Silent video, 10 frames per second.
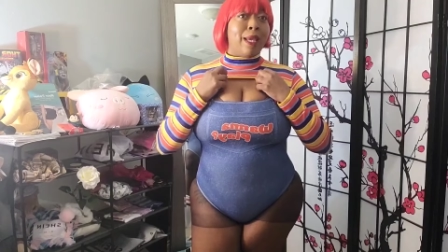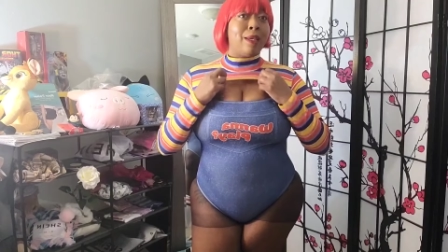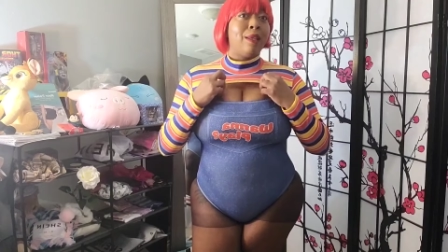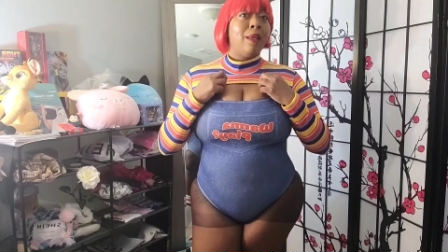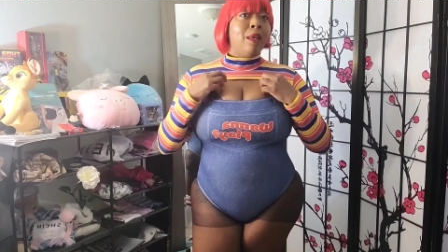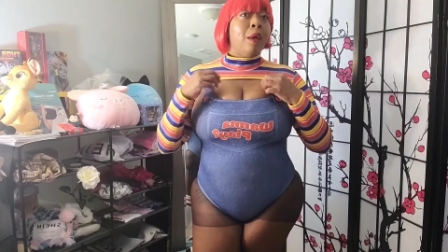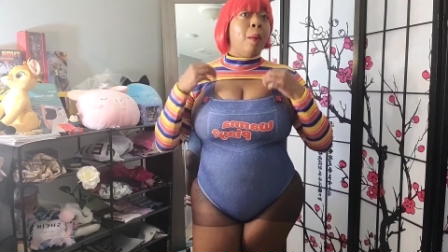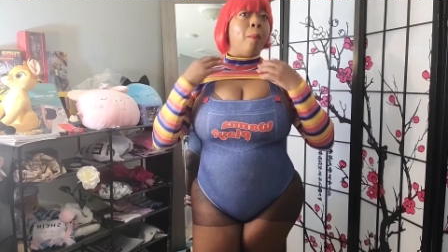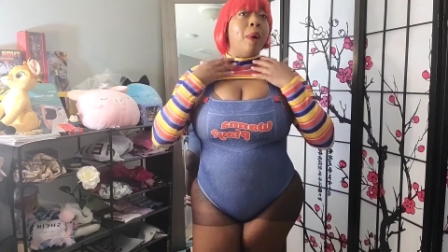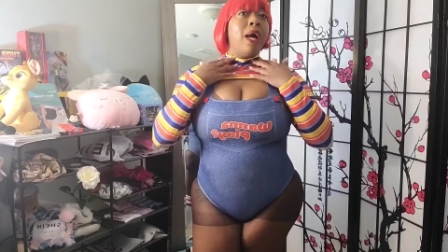like
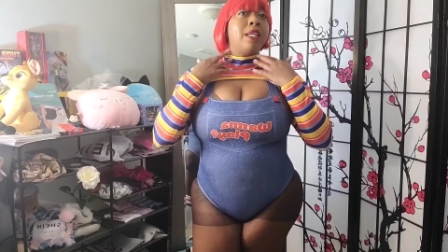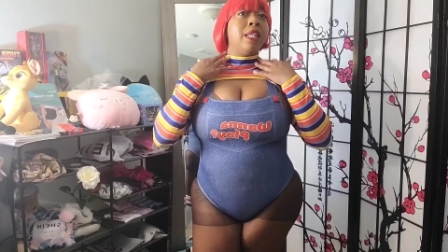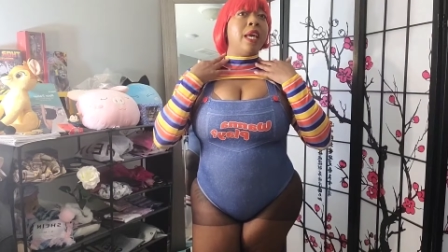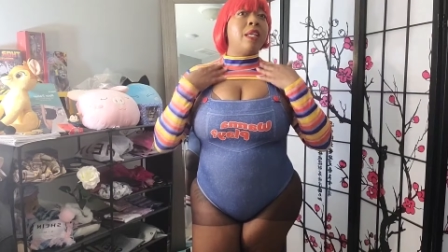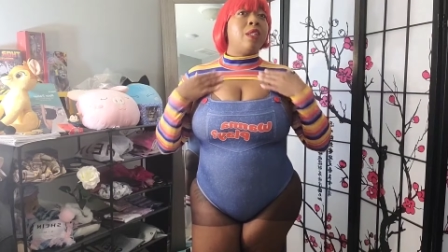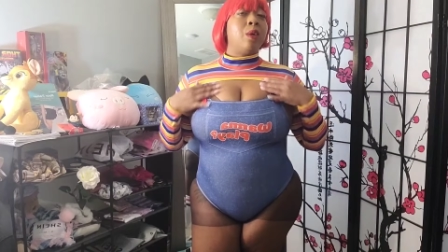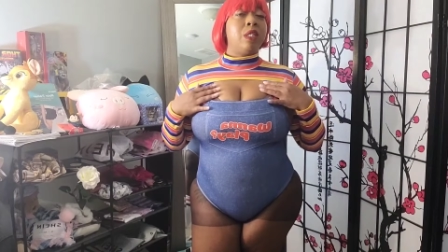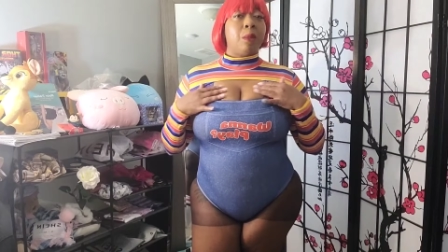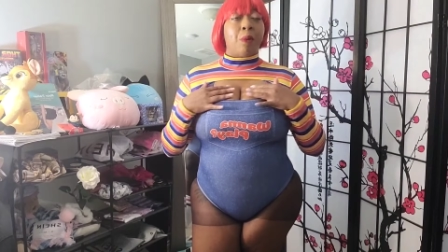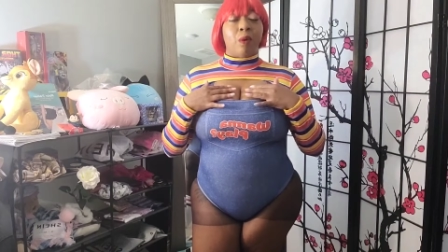mock neck, so
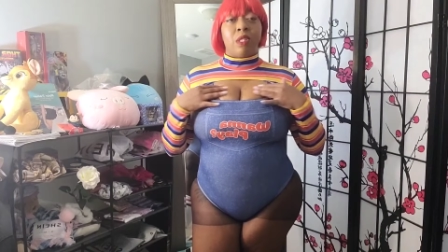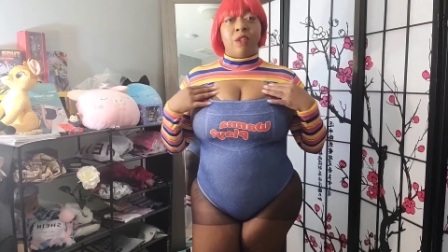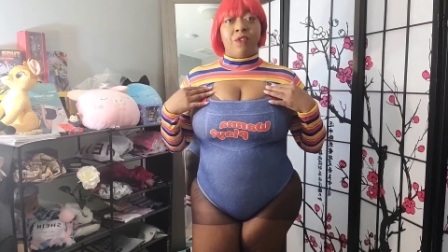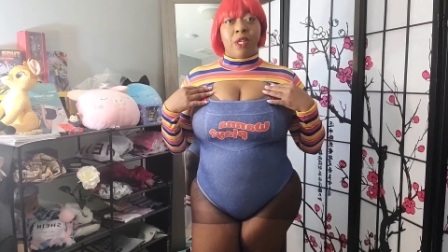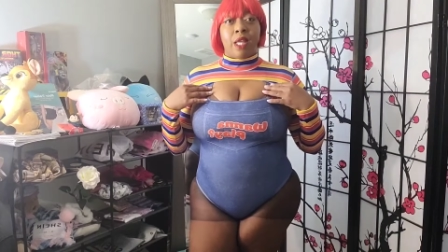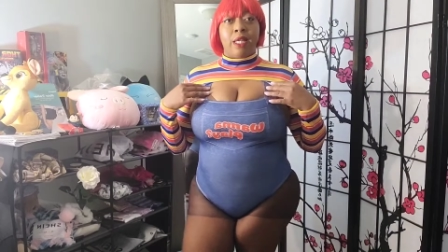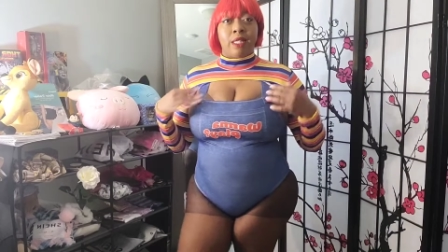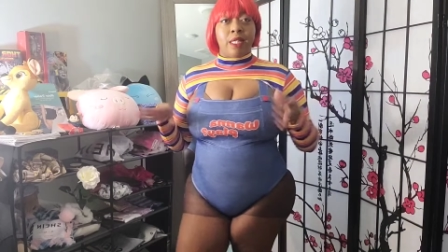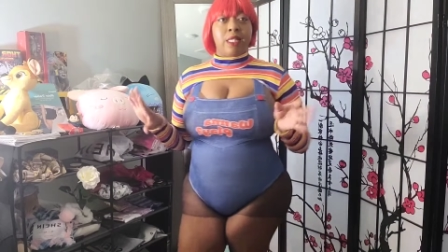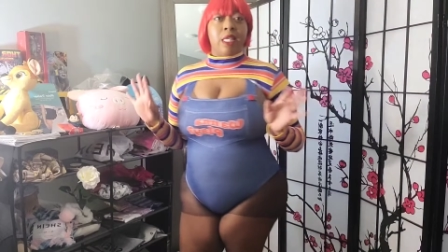it's supposed to fit like
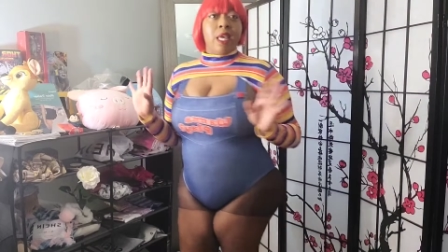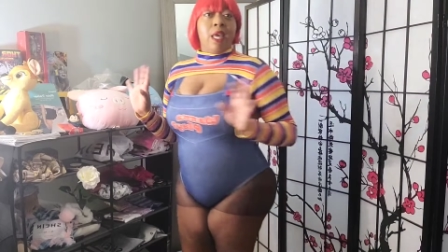this.